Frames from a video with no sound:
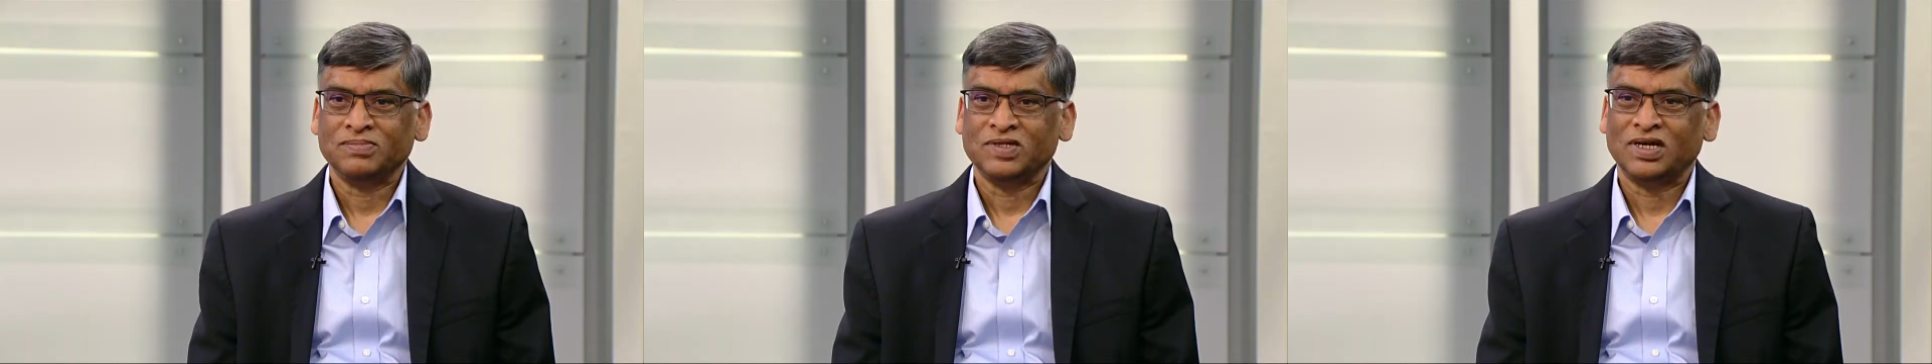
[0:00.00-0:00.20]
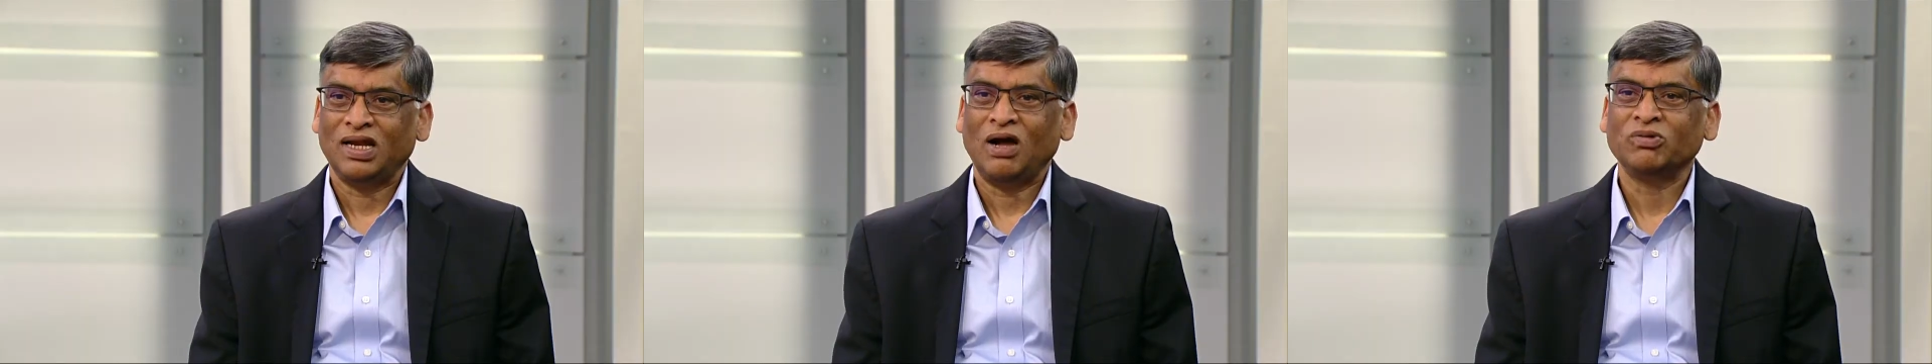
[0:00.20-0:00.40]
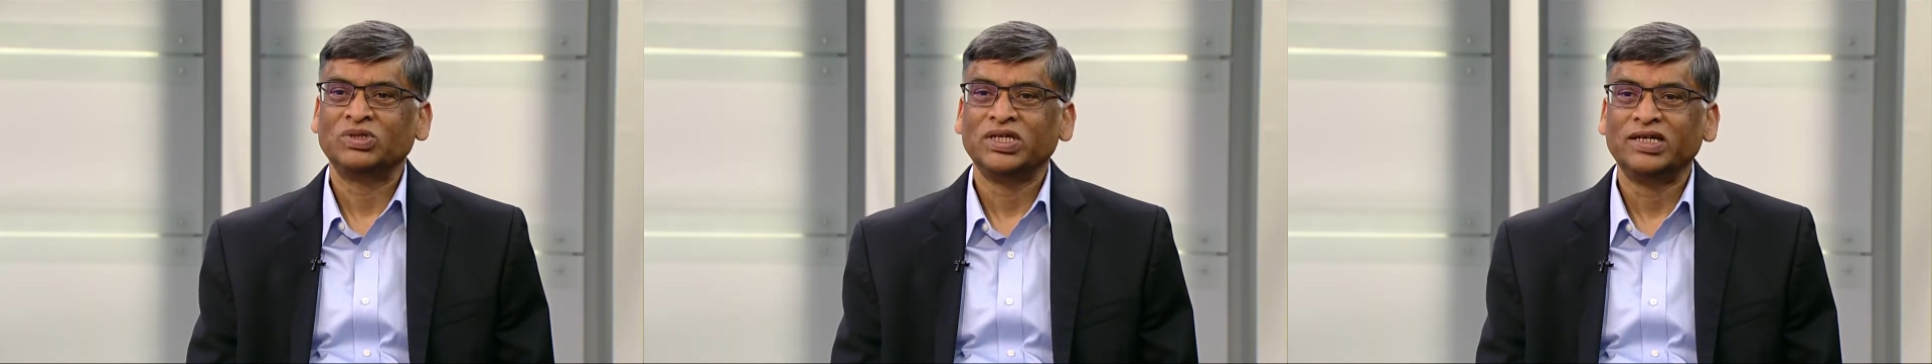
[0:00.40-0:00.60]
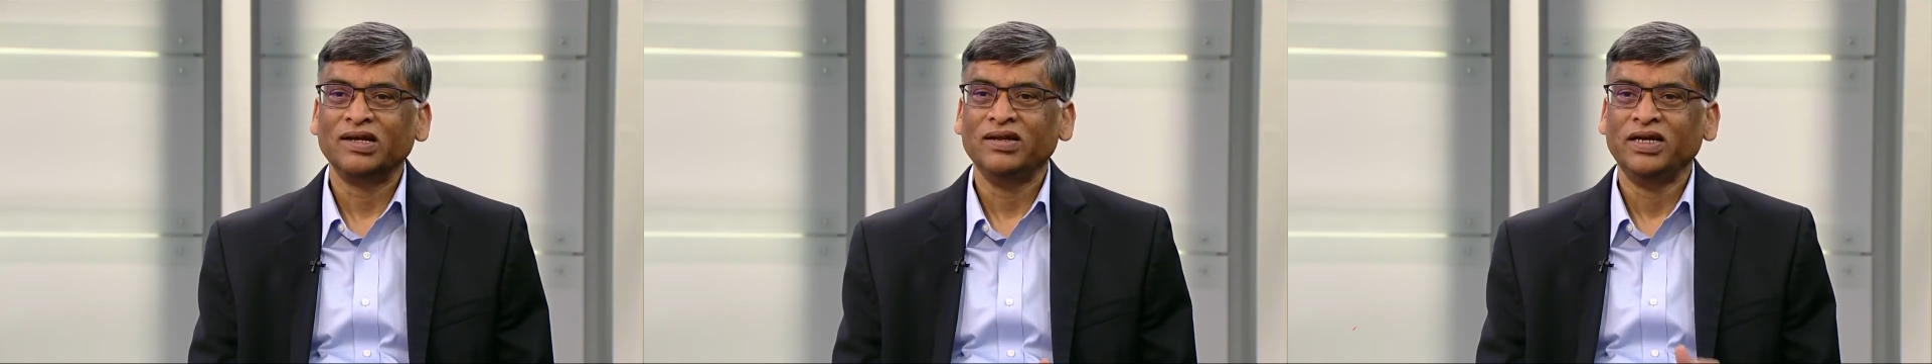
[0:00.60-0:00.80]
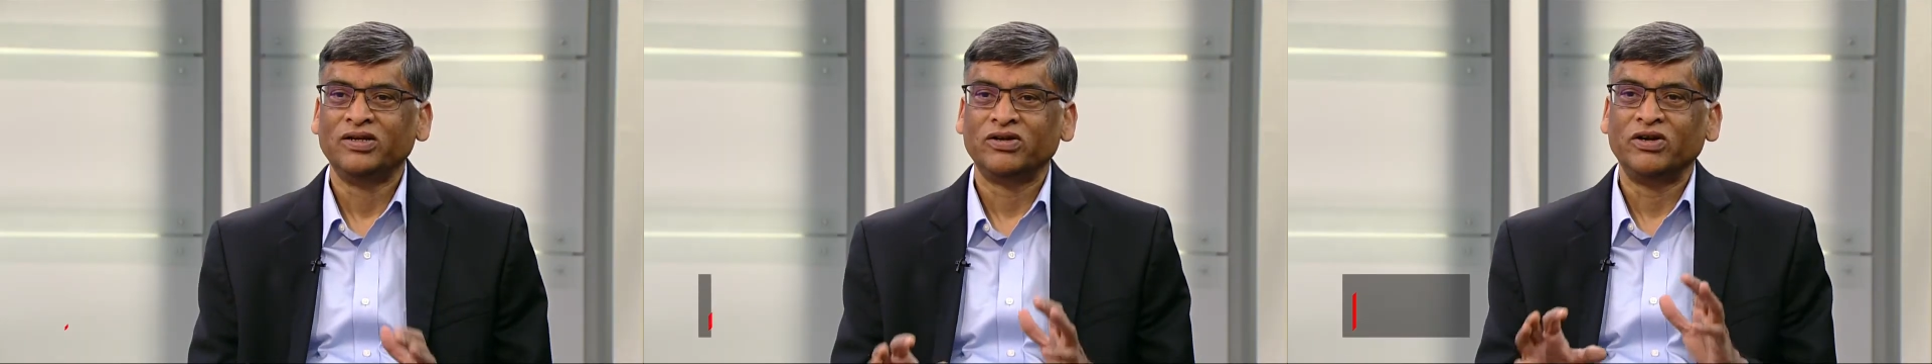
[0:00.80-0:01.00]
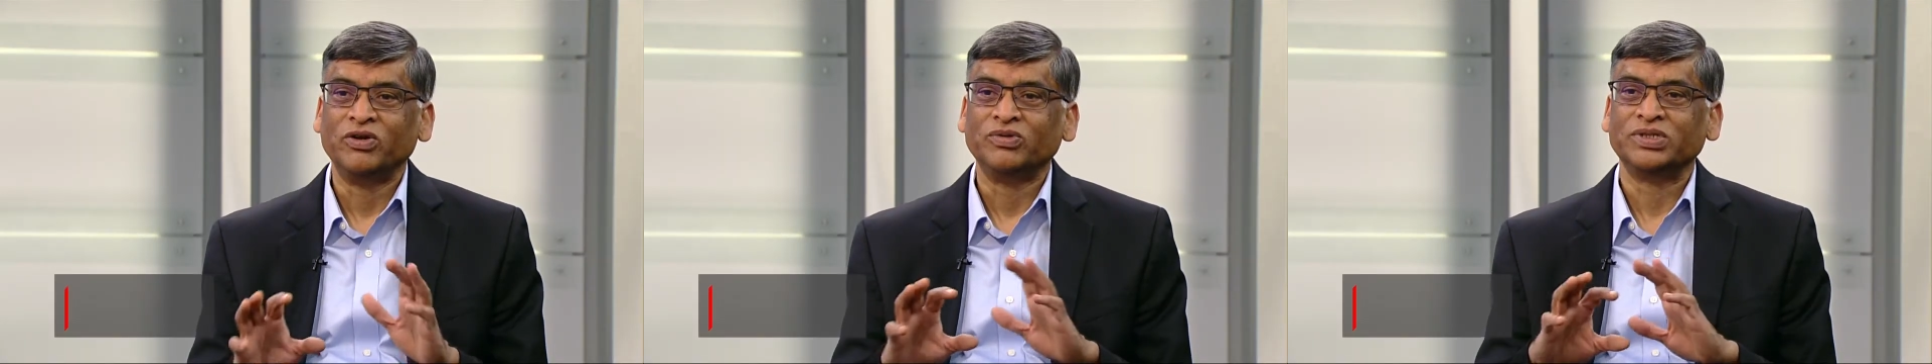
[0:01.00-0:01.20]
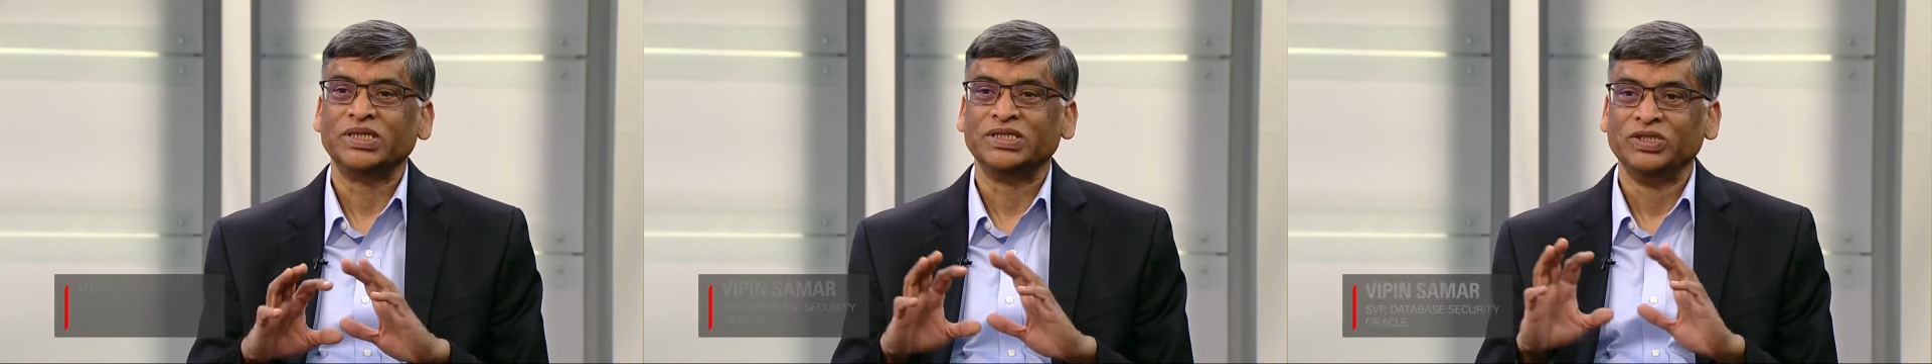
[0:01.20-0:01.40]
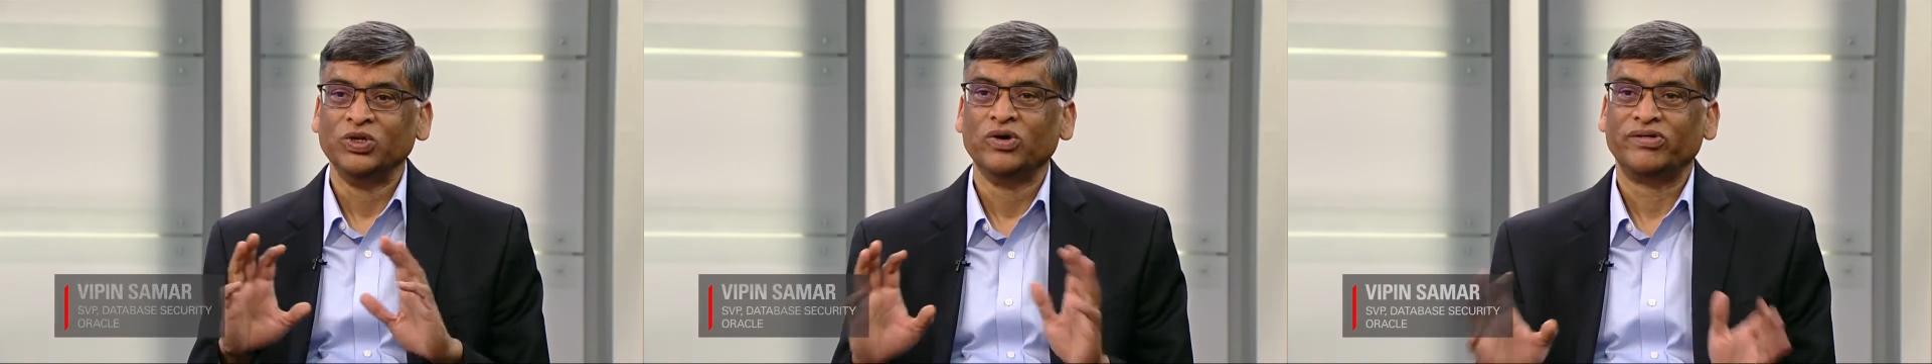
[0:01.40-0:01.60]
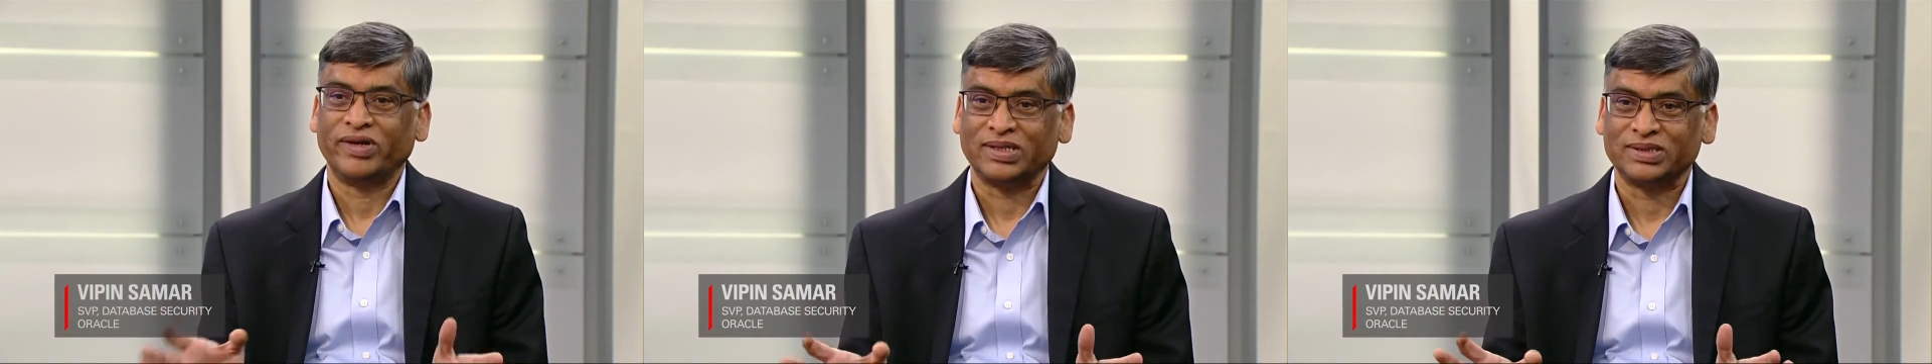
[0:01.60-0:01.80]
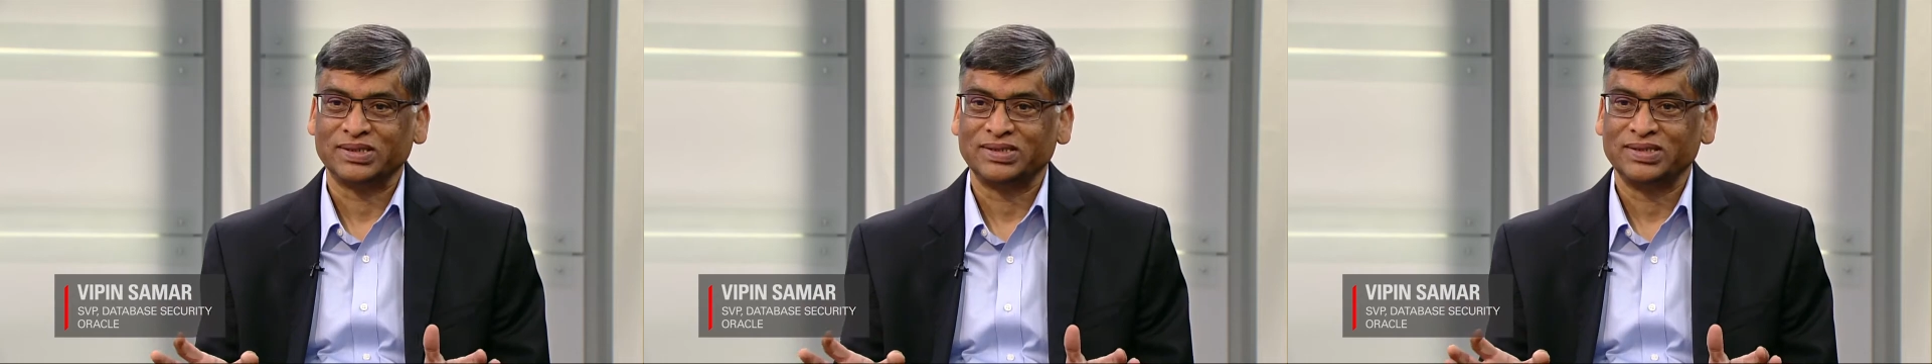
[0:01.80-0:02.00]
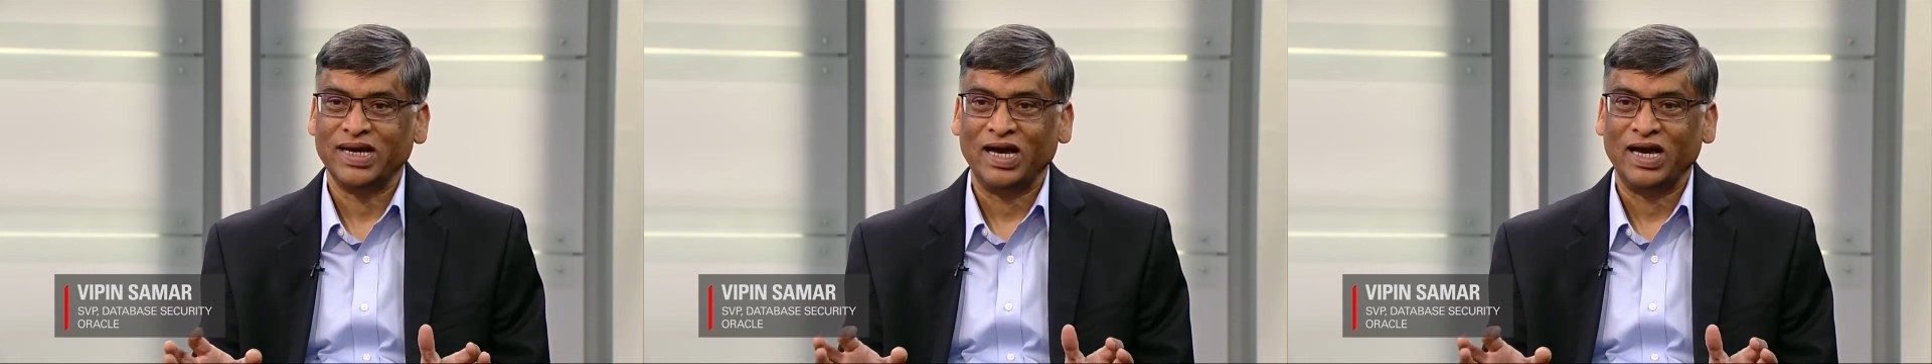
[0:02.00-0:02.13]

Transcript: Cloud certainly introduces new risks,